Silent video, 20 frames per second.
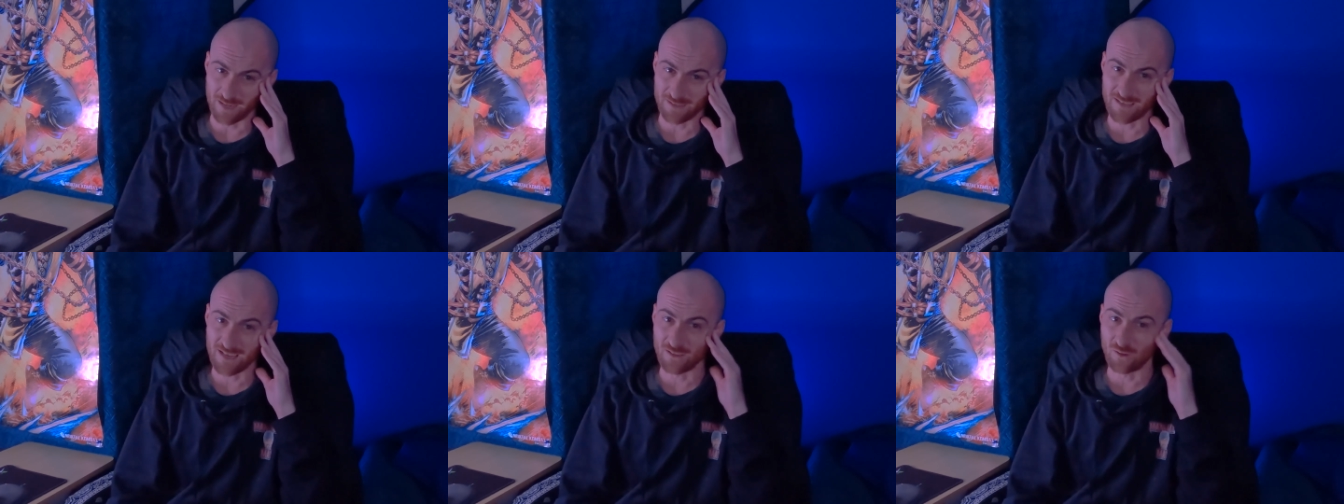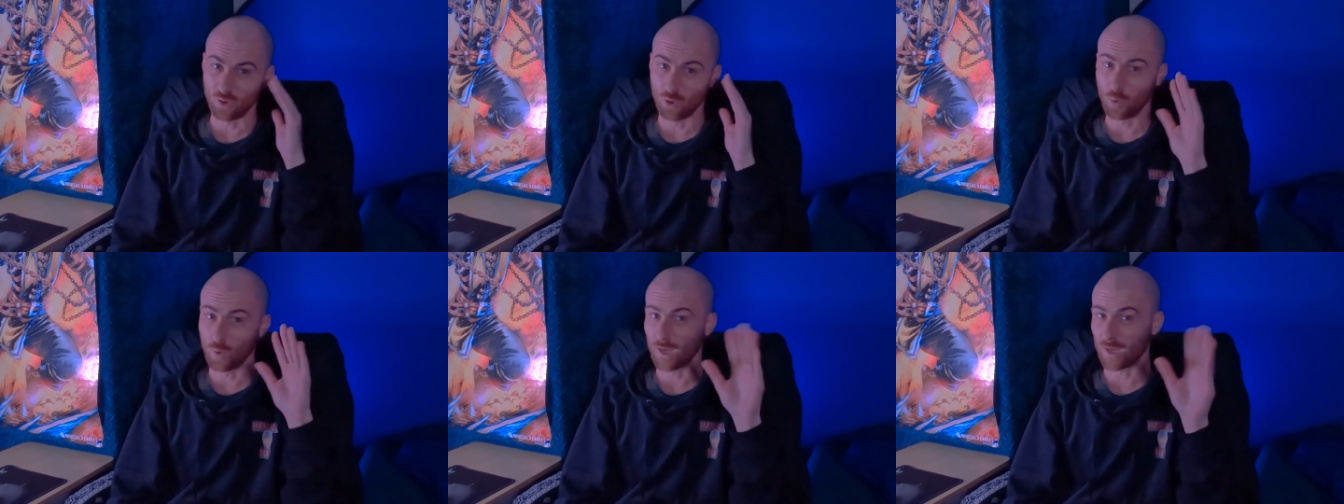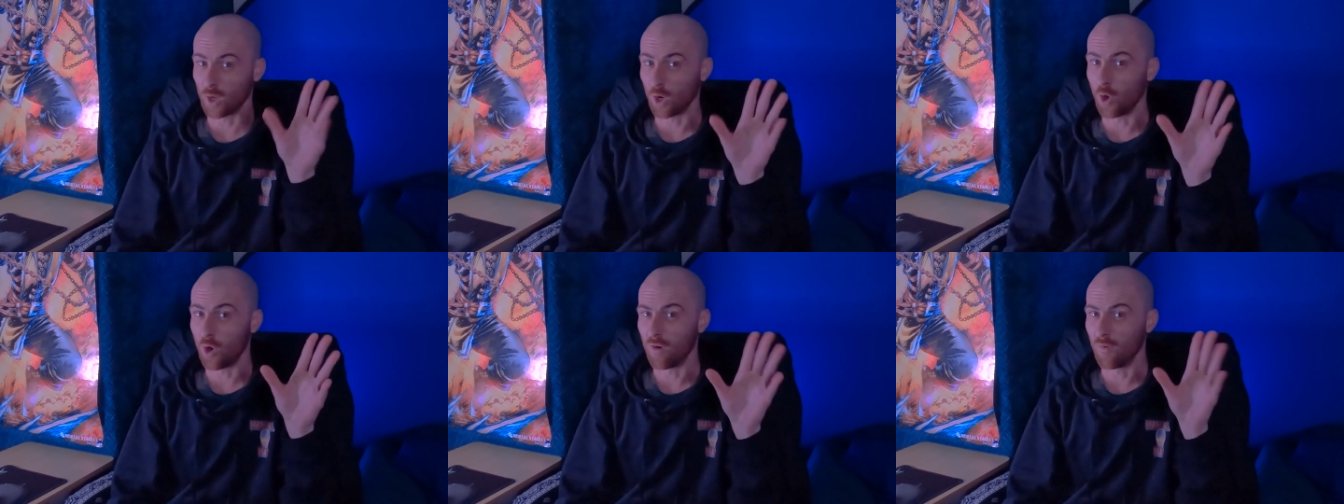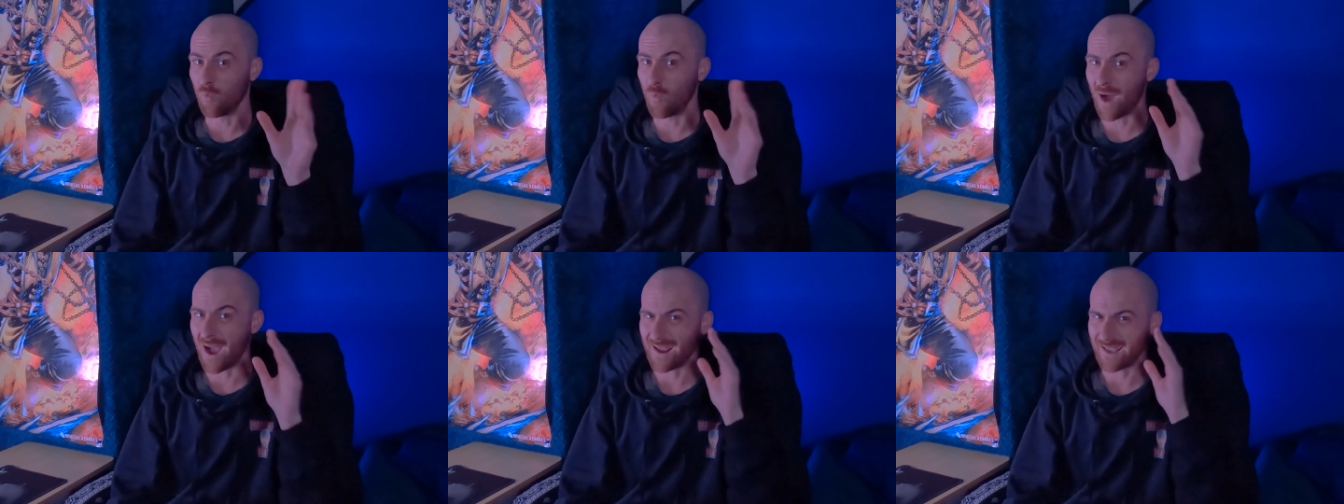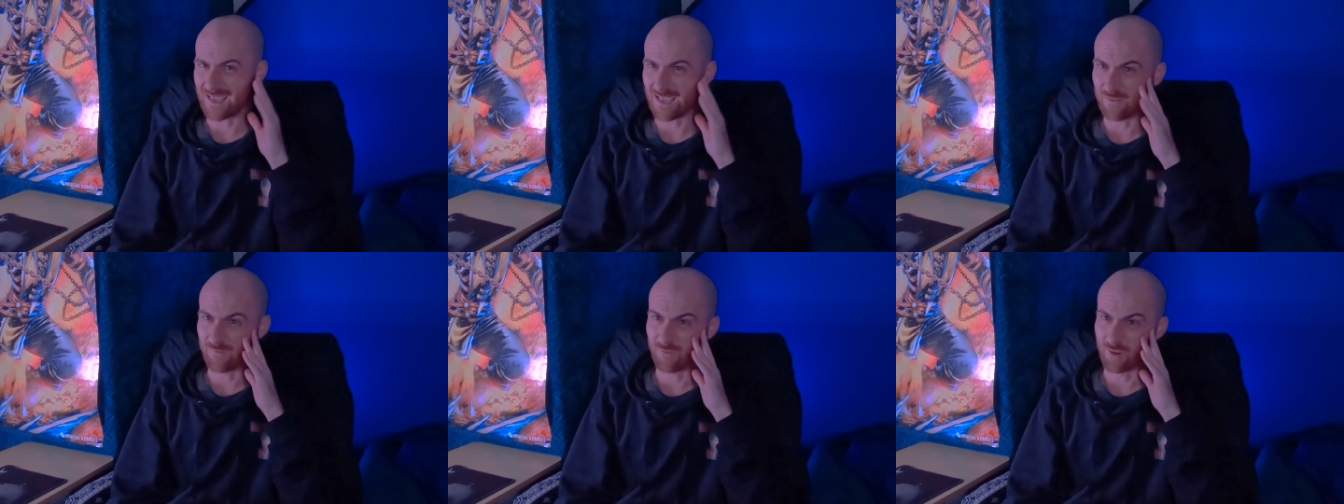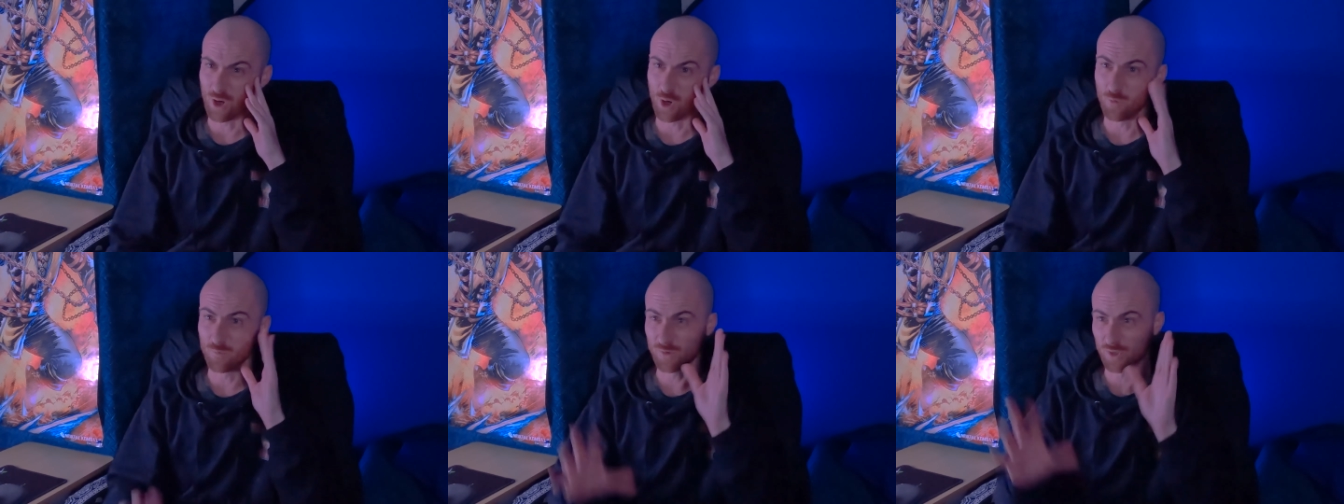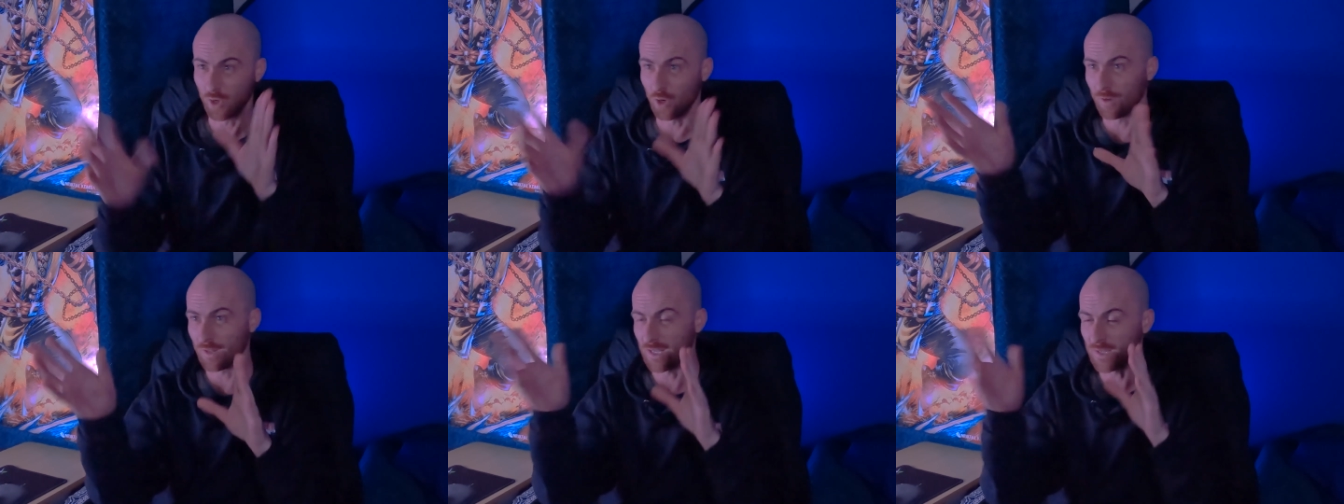I tend to do like a lot of wacky
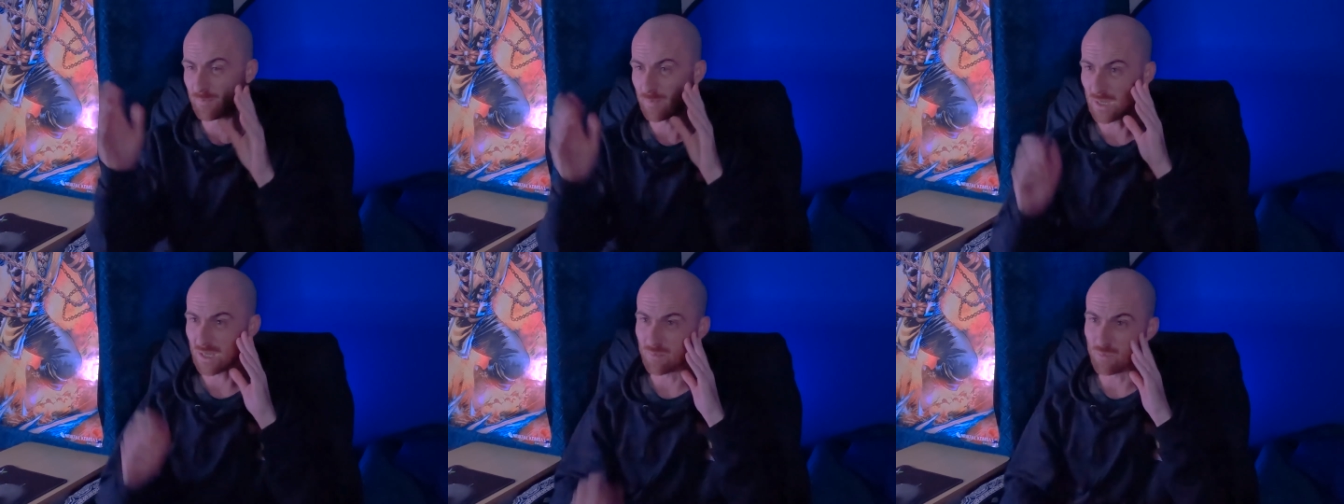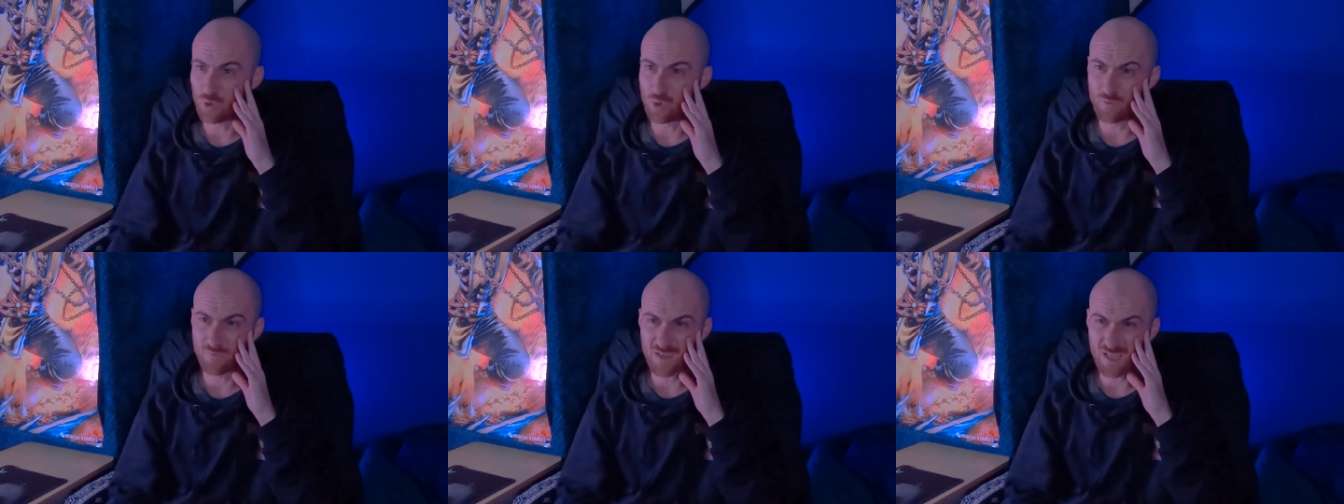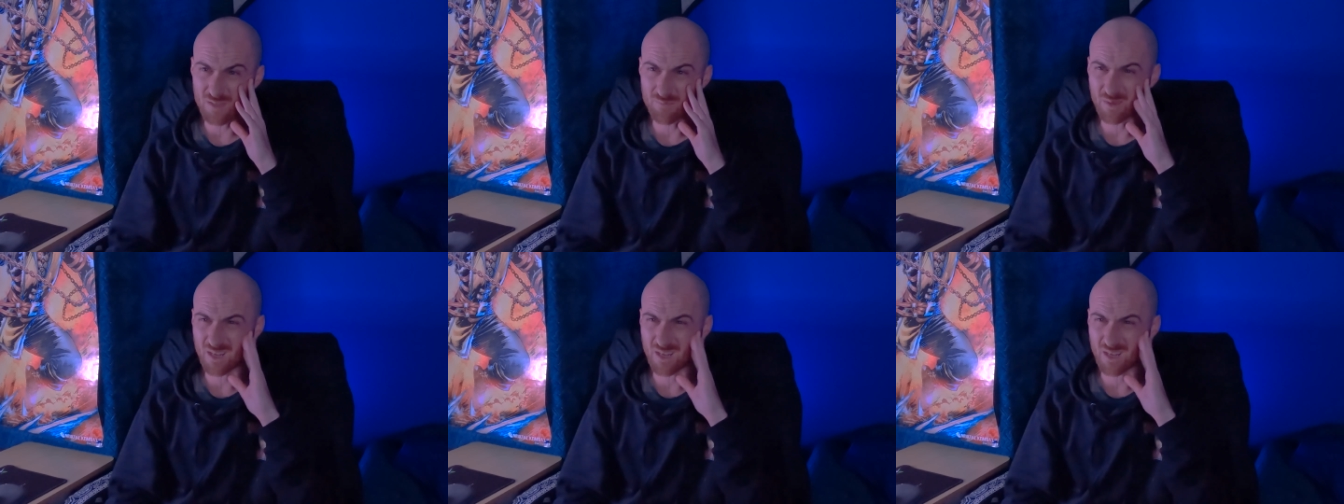films, a lot of these B movies,